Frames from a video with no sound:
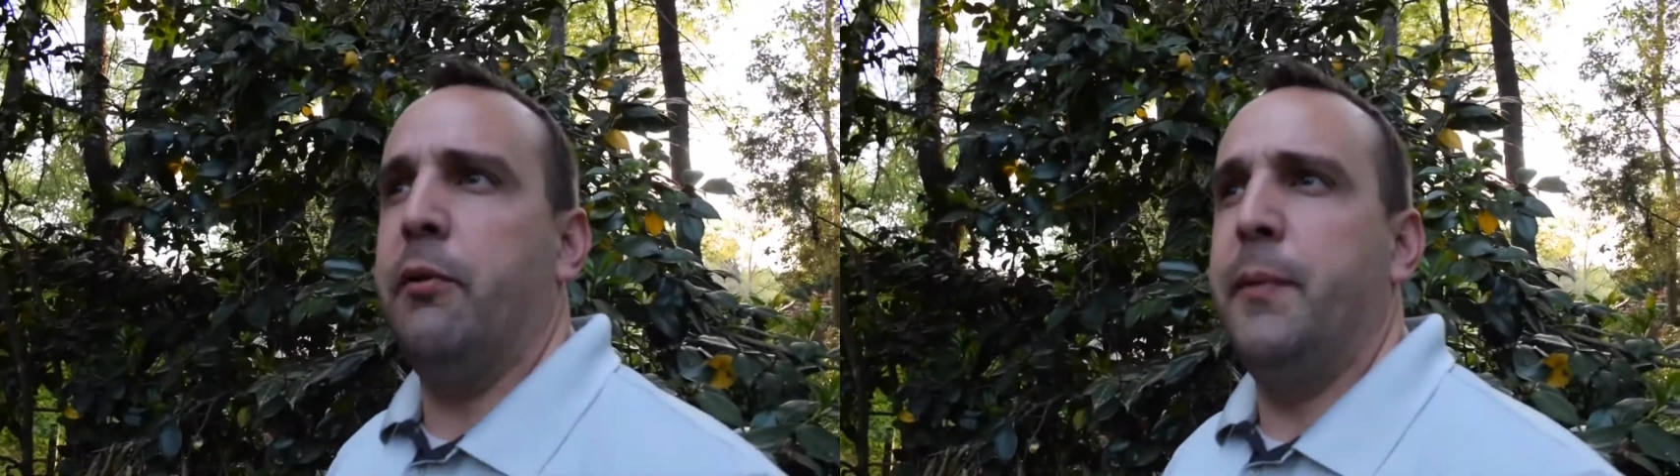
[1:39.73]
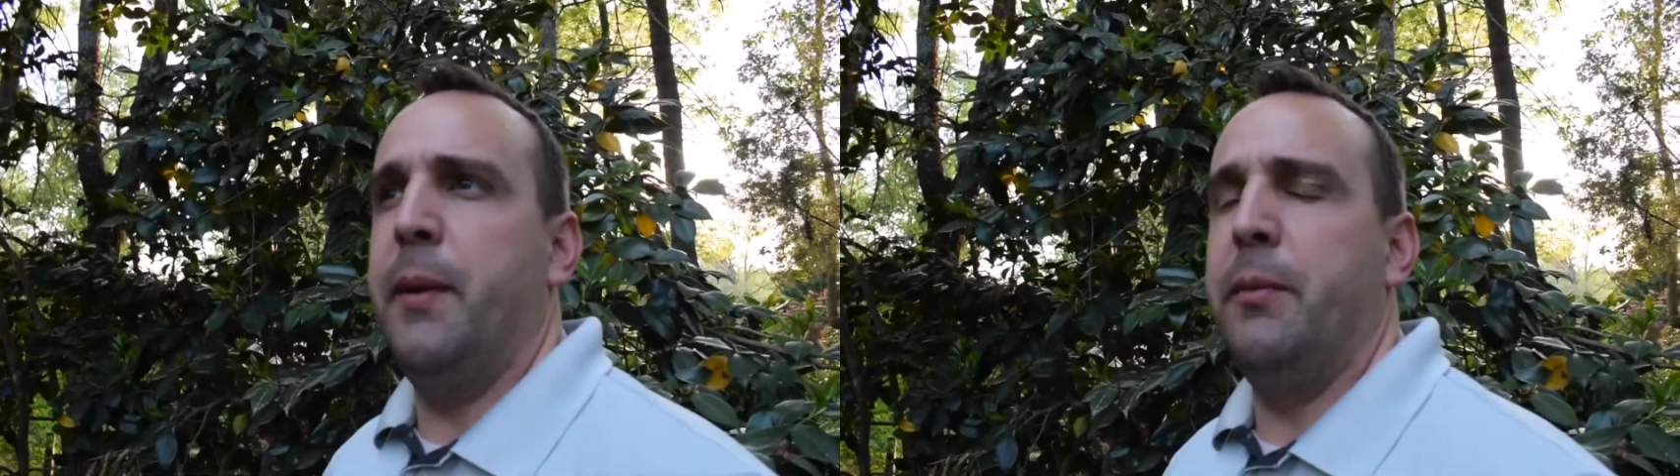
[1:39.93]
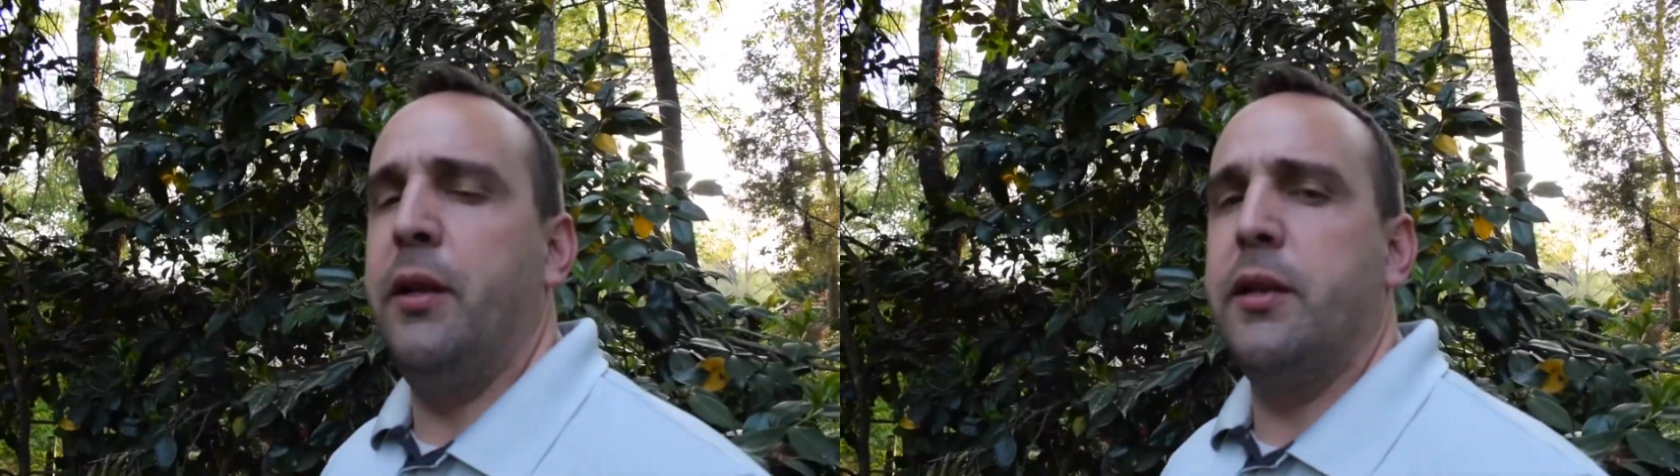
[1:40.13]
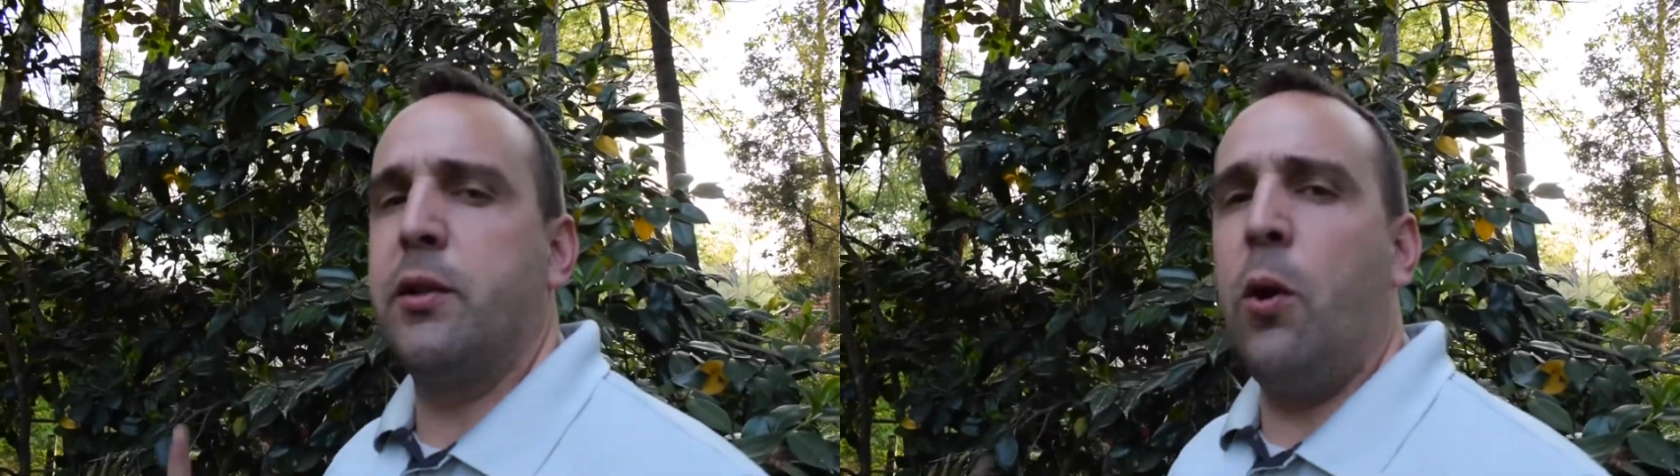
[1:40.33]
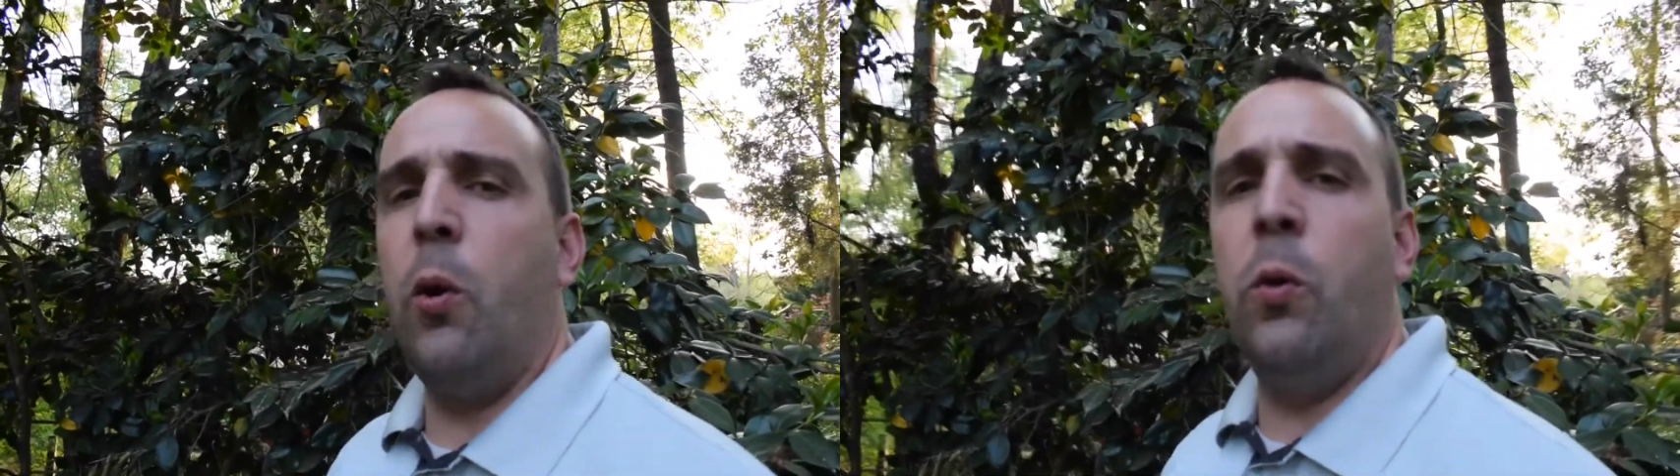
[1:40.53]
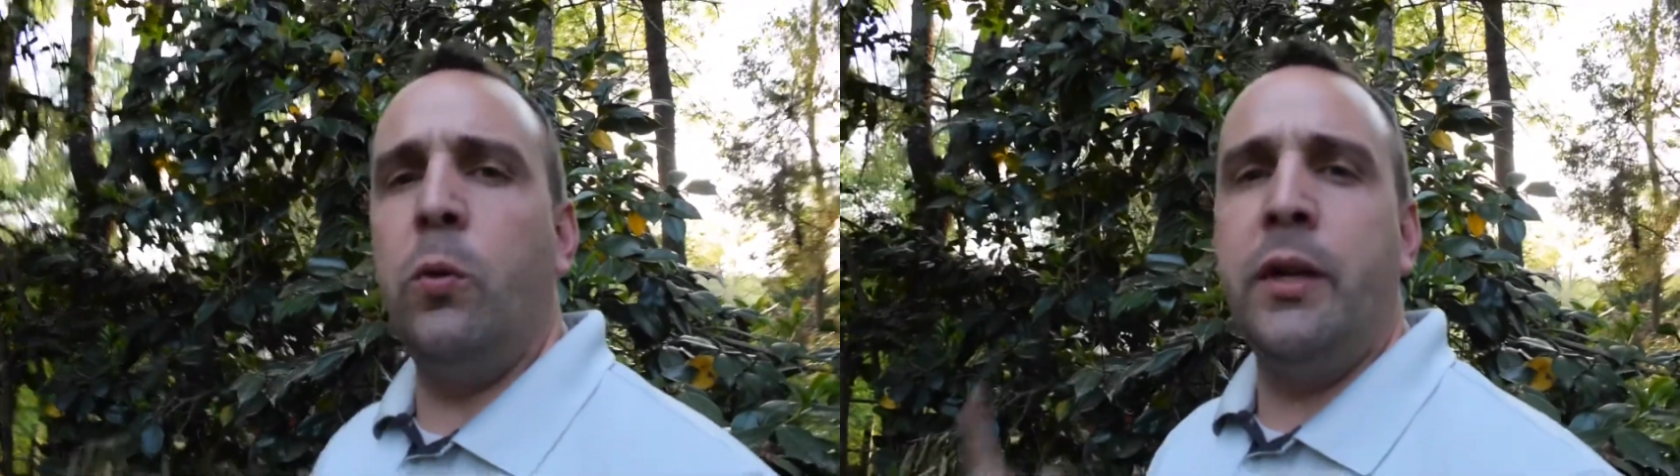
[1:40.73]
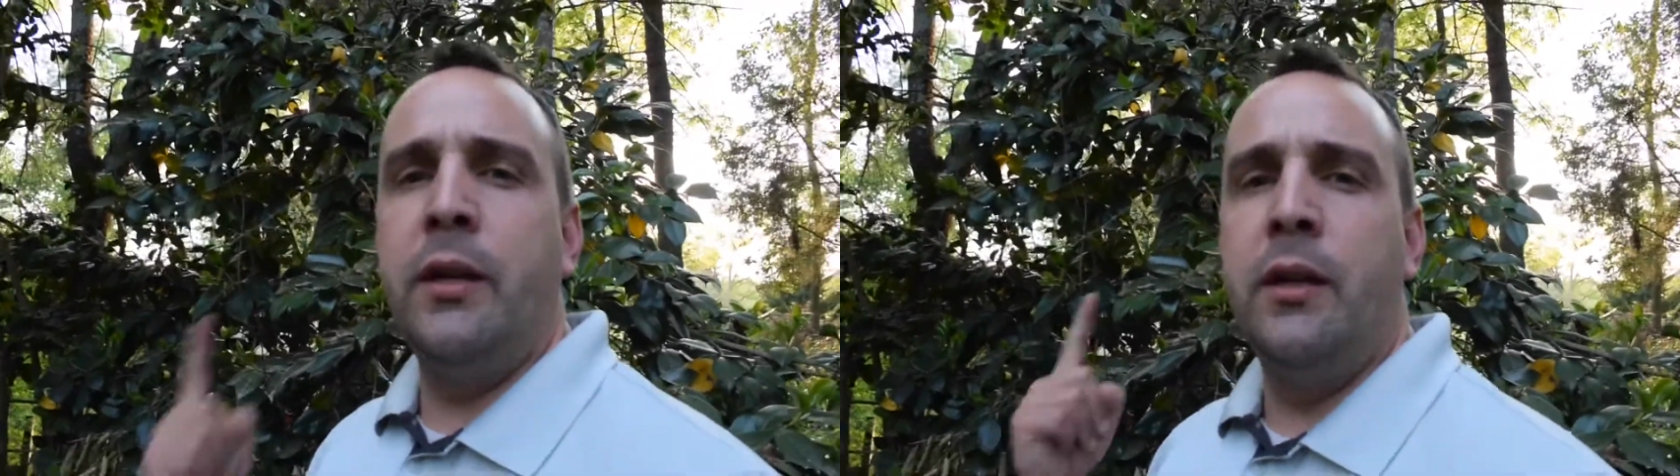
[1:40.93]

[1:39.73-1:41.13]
to remember this, cold